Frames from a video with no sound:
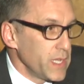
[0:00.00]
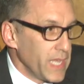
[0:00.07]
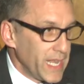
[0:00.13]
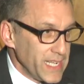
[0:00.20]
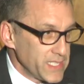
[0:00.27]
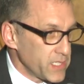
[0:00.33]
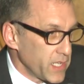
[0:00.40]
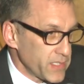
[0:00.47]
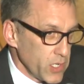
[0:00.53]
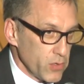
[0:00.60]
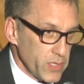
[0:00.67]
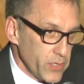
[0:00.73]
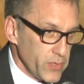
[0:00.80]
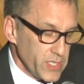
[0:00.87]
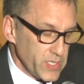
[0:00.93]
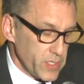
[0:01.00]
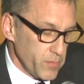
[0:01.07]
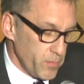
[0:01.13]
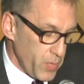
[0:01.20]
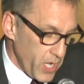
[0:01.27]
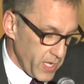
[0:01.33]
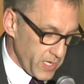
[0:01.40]
and he's not the only
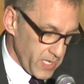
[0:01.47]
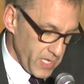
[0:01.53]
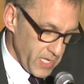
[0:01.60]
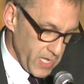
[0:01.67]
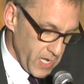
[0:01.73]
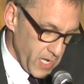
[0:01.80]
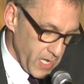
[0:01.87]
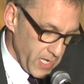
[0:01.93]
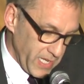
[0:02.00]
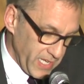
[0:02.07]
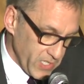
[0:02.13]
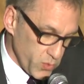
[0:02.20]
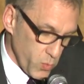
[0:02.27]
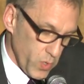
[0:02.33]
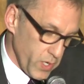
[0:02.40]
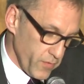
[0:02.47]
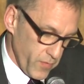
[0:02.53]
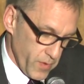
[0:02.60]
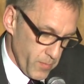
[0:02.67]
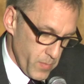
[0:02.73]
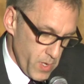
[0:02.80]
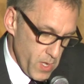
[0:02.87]
reason, but he's one of
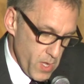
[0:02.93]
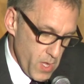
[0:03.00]
them.